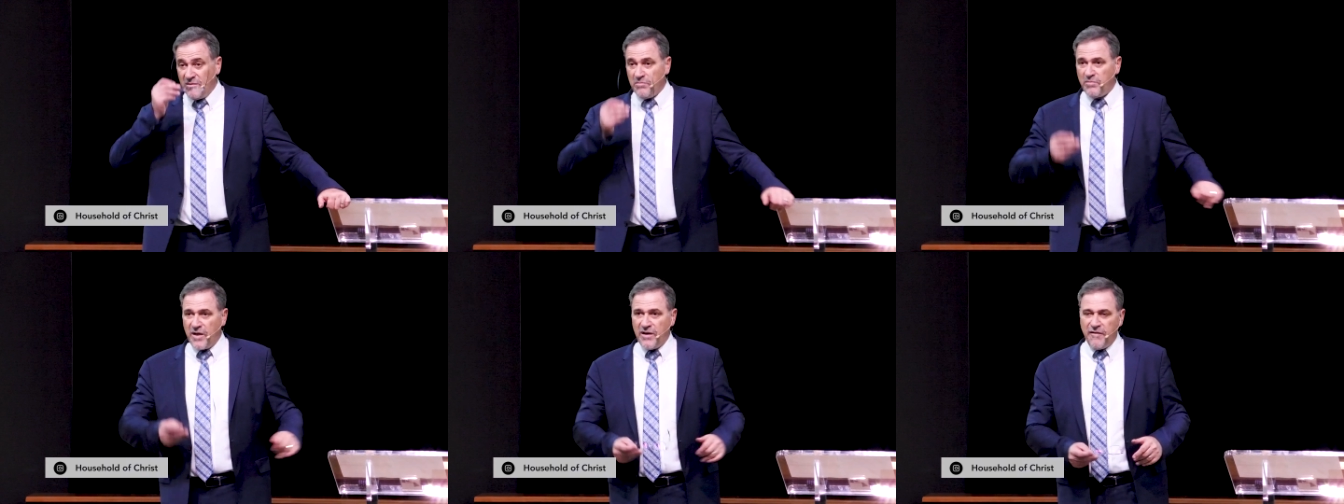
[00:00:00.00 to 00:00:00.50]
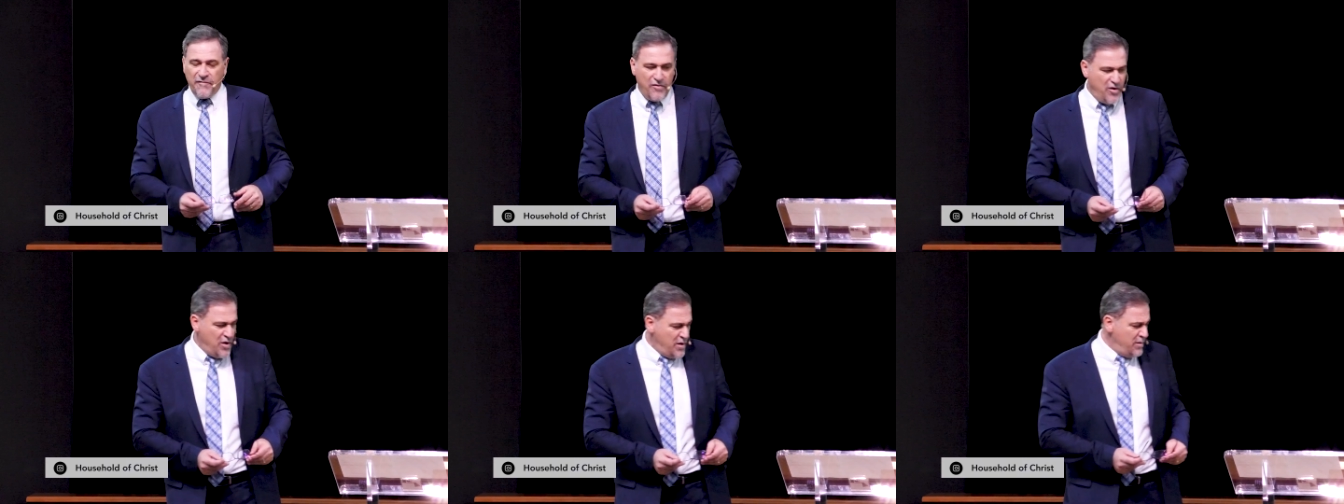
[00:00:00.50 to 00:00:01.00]
But if
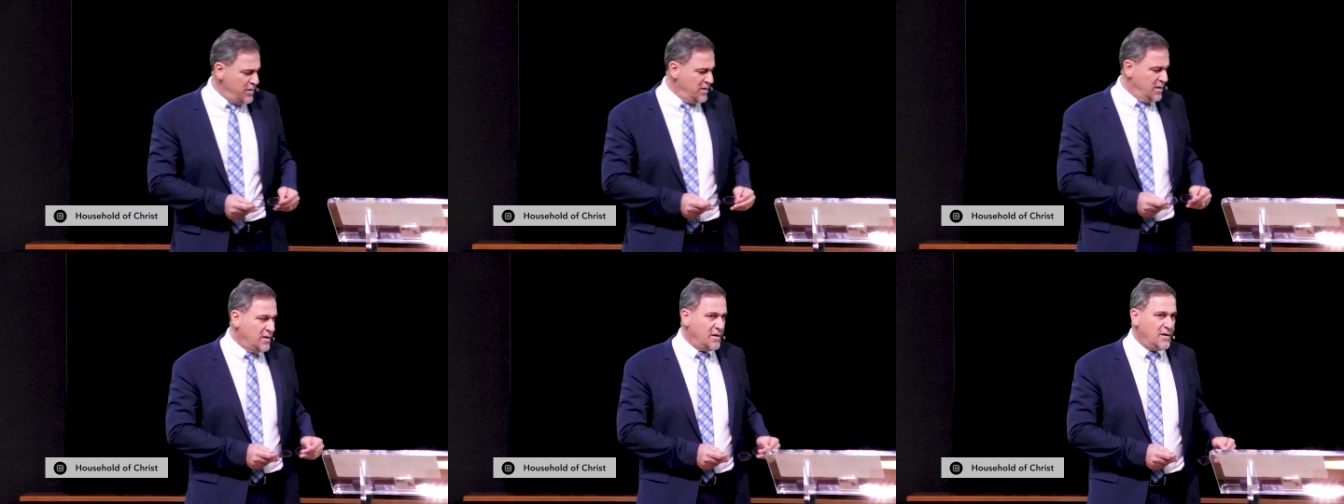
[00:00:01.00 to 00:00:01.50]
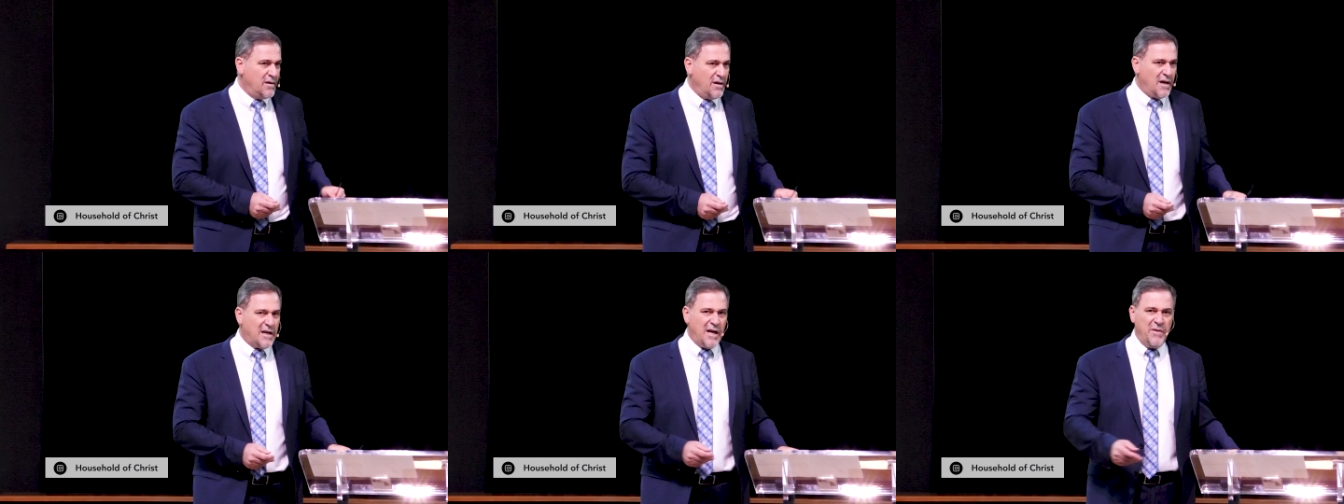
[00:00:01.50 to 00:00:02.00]
you are
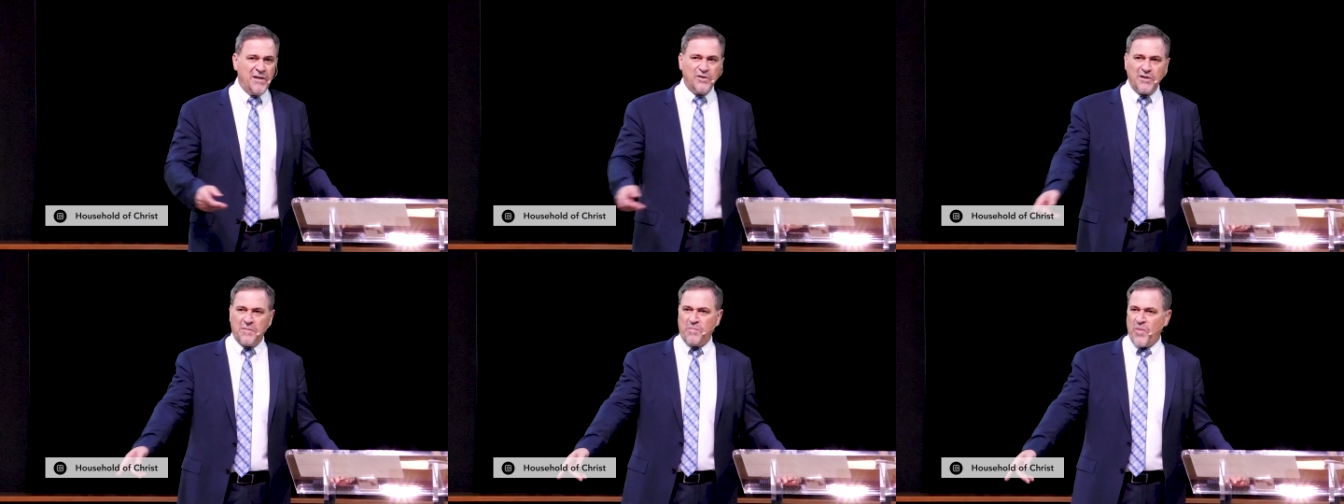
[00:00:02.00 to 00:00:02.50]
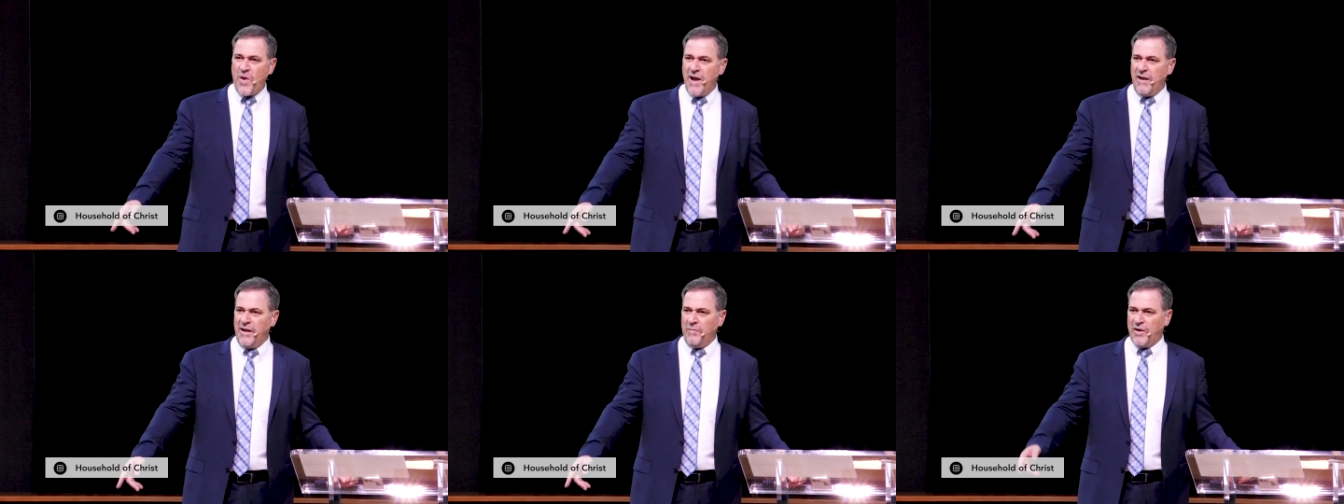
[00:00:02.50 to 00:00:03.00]
coming to the prayer
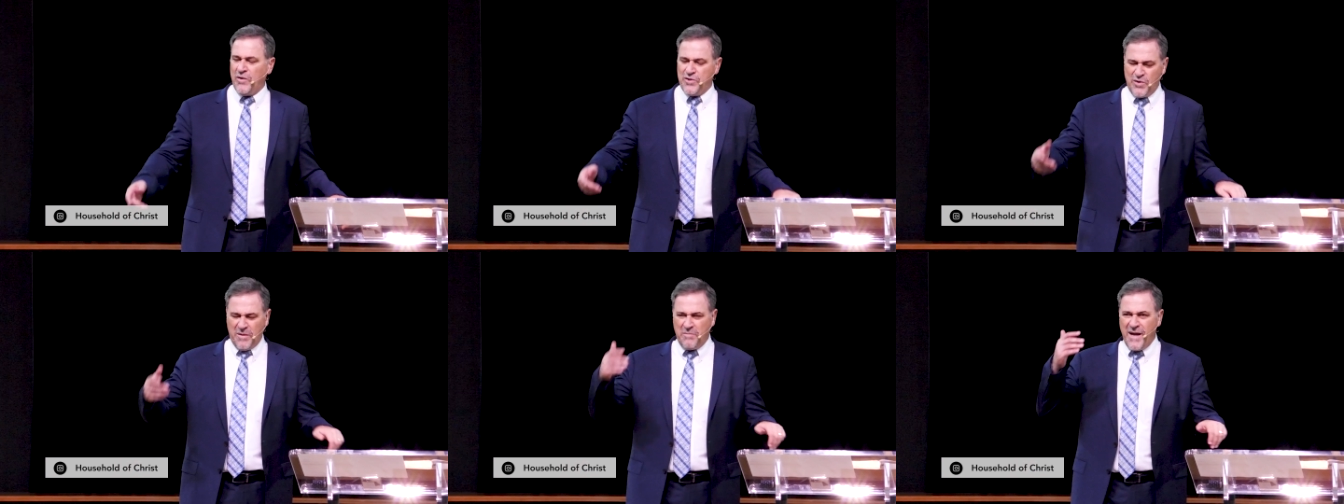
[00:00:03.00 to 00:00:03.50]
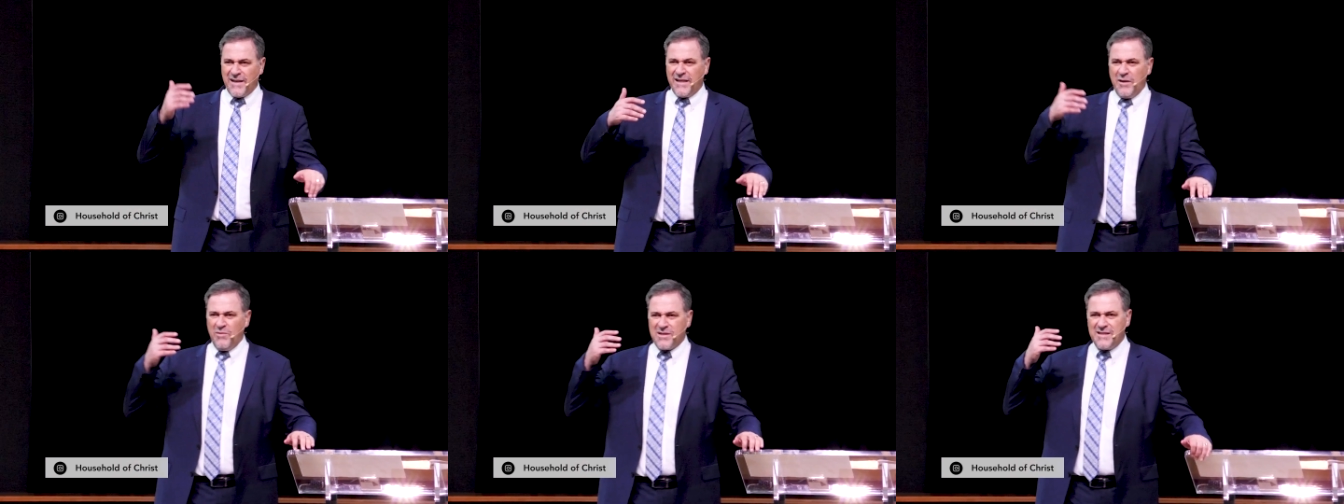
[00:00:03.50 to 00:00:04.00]
line because you're
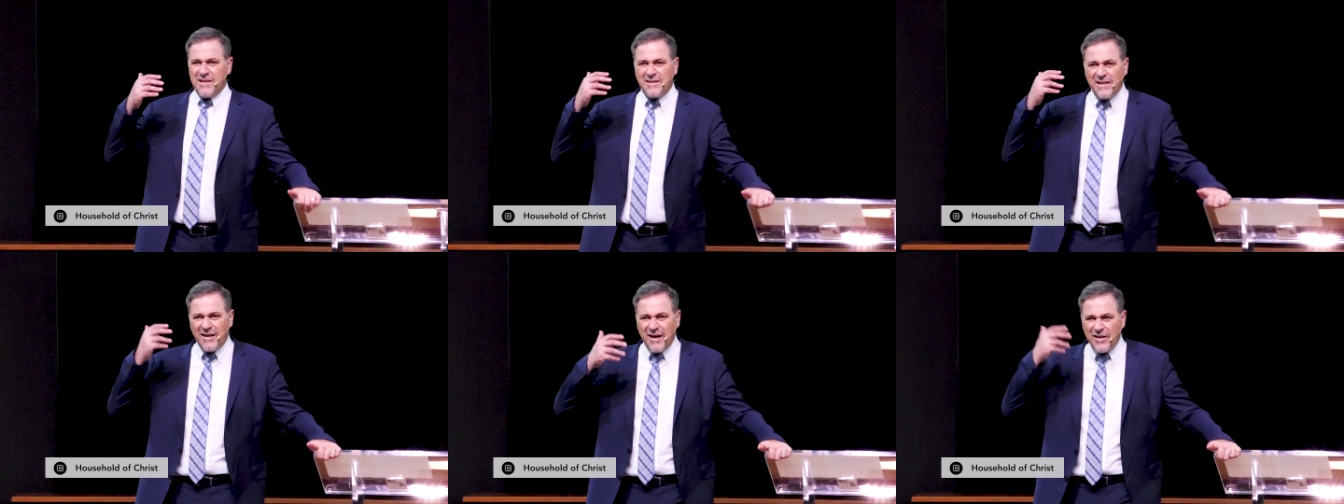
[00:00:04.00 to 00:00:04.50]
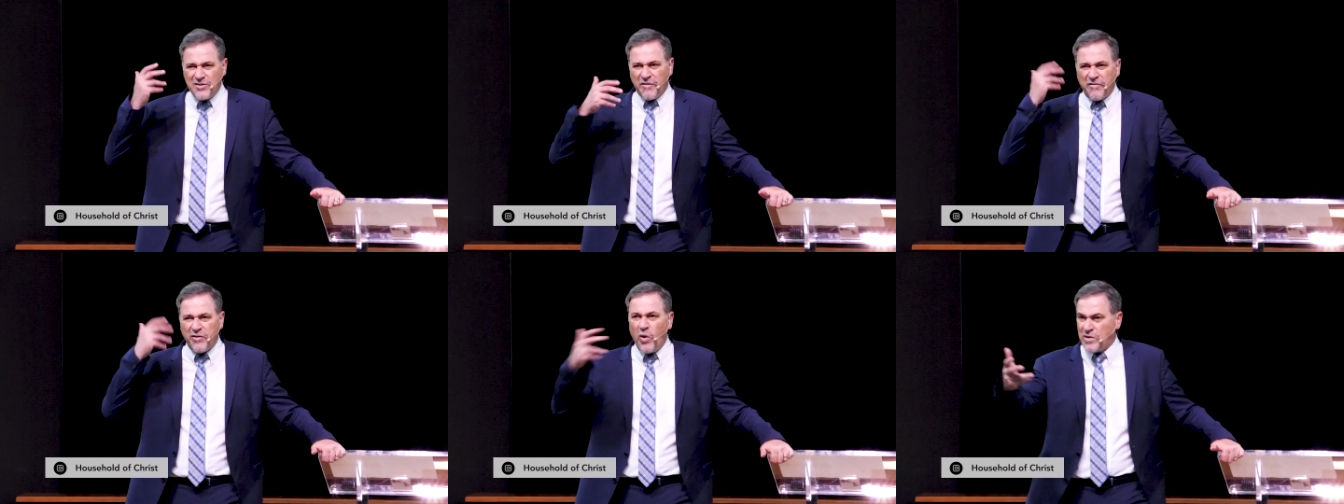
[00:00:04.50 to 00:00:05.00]
battling with certain kinds of
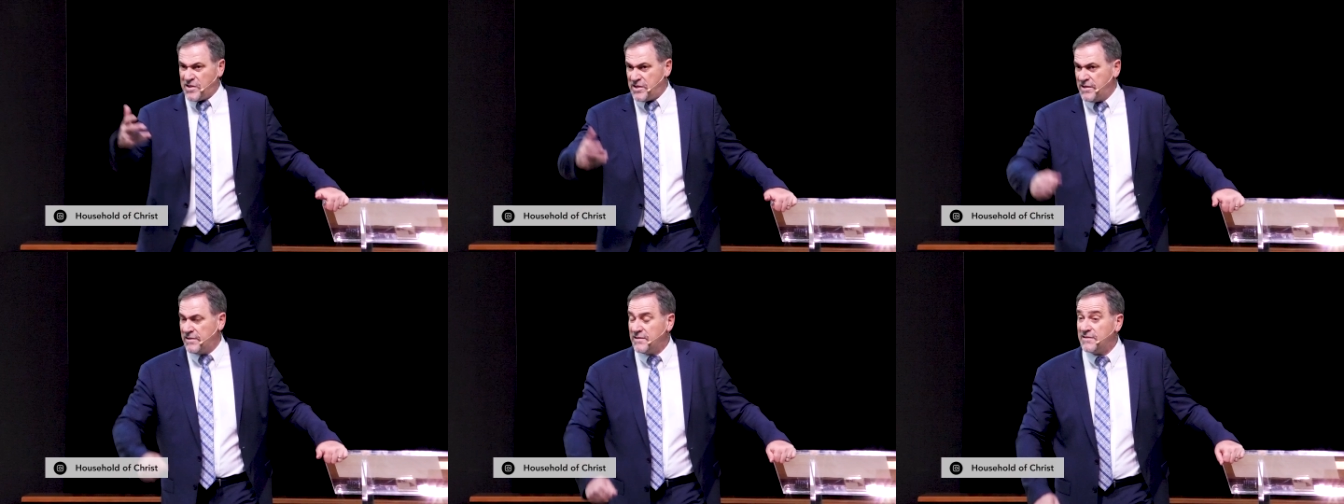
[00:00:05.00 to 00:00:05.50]
thoughts.